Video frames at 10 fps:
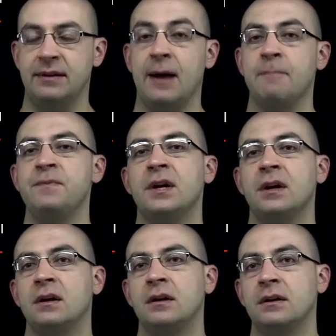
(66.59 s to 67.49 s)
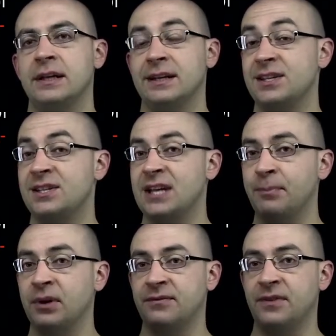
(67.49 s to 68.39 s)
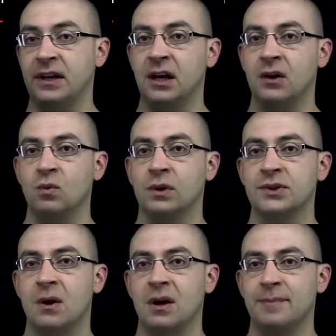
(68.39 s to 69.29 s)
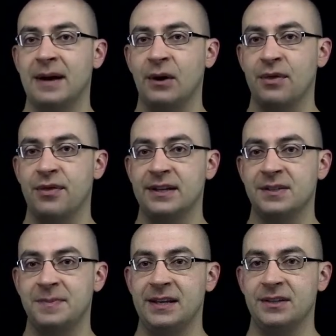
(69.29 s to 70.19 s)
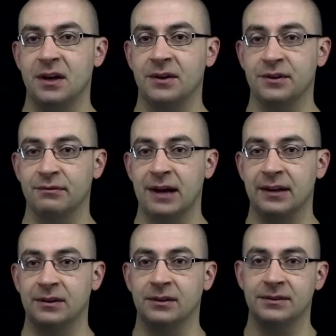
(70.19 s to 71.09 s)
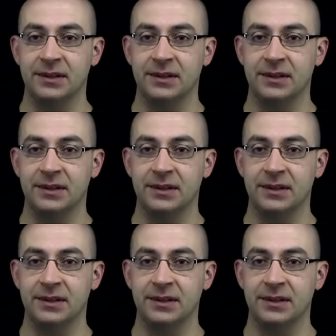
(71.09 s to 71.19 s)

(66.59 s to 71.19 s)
Now, in a separate video, we'll talk about this piece under the radical,